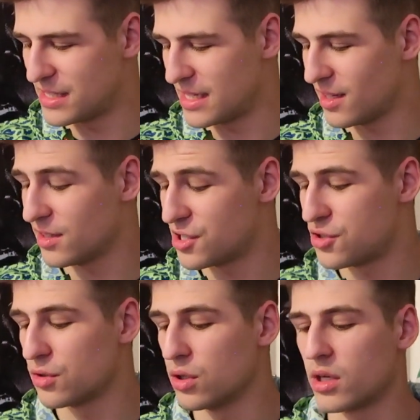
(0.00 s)
of a deal unless
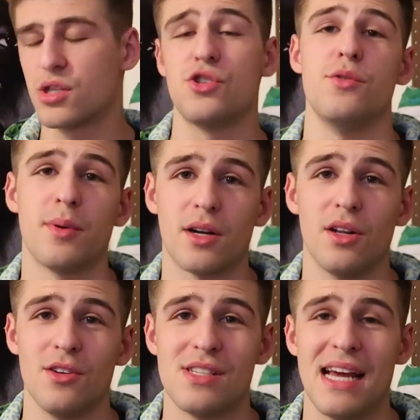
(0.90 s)
you look super
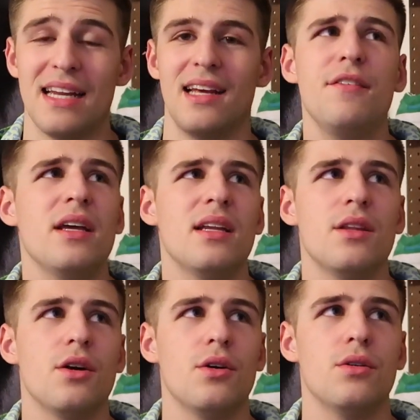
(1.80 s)
close at it.
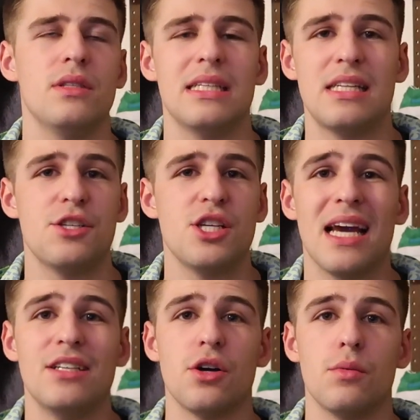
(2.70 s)
Even though the
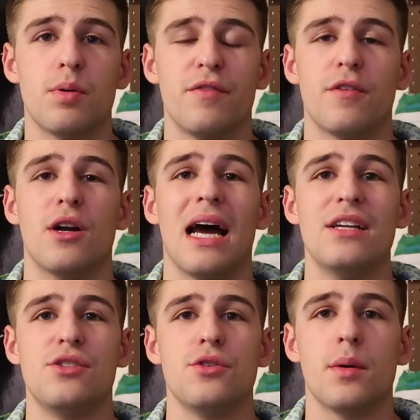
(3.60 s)
Digi I don't prefer, I
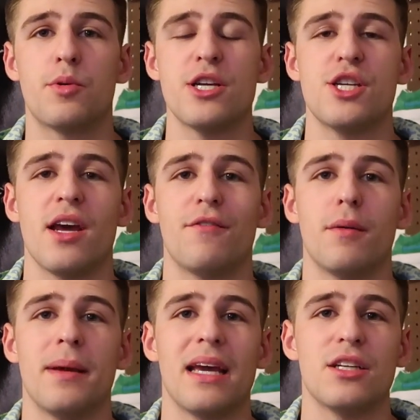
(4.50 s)
do appreciate
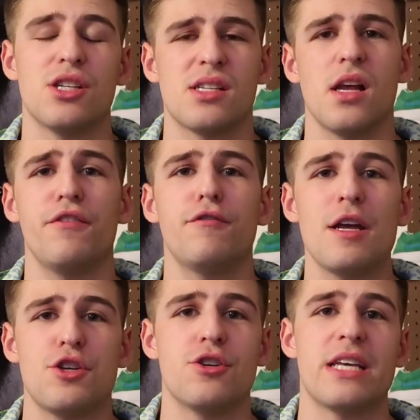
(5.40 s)
for being just a
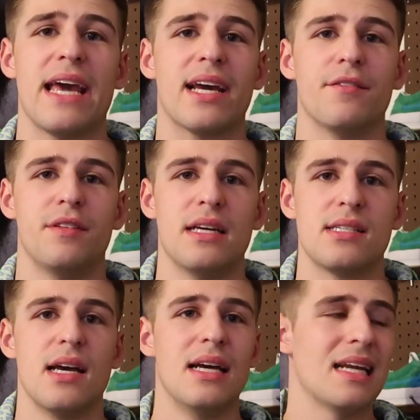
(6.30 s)
fresher take of
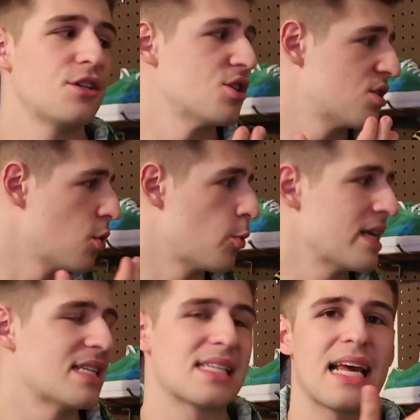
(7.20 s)
this, not just a
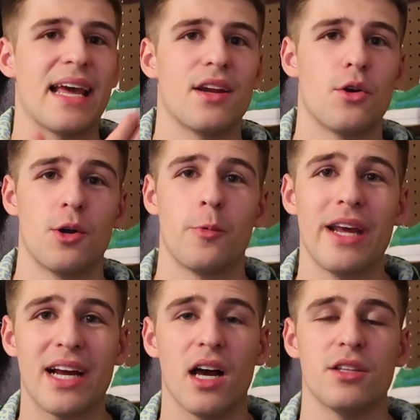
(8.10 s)
reskin or a
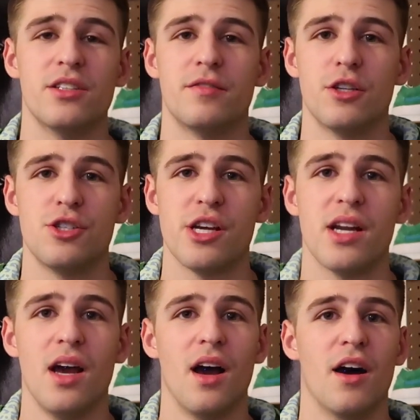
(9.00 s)
recolored
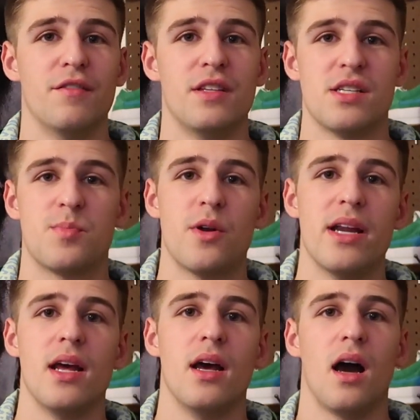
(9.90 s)
version of this
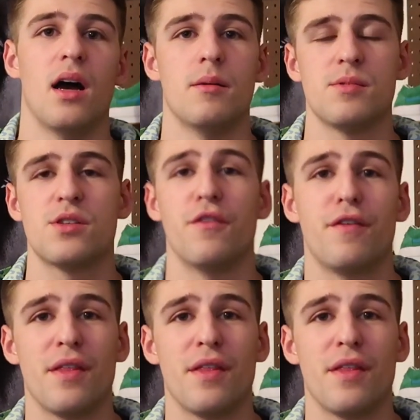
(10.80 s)
print. Um, so